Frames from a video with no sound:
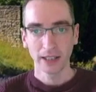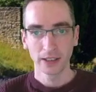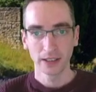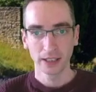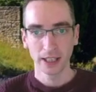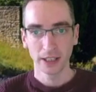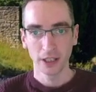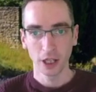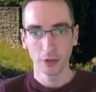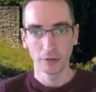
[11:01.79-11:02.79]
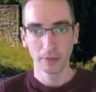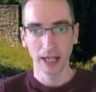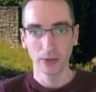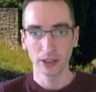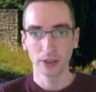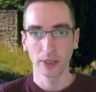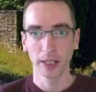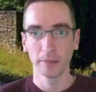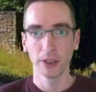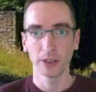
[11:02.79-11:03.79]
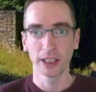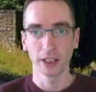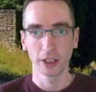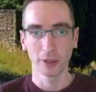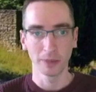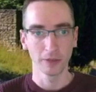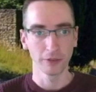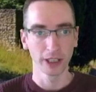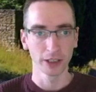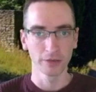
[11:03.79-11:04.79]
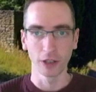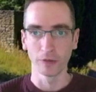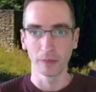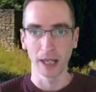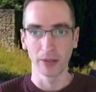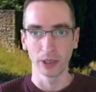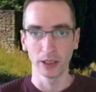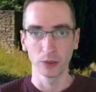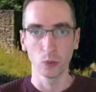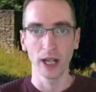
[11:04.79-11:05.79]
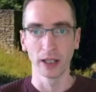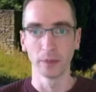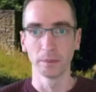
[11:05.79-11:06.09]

us into overpower, so I am using a couple of rings of overpower as well.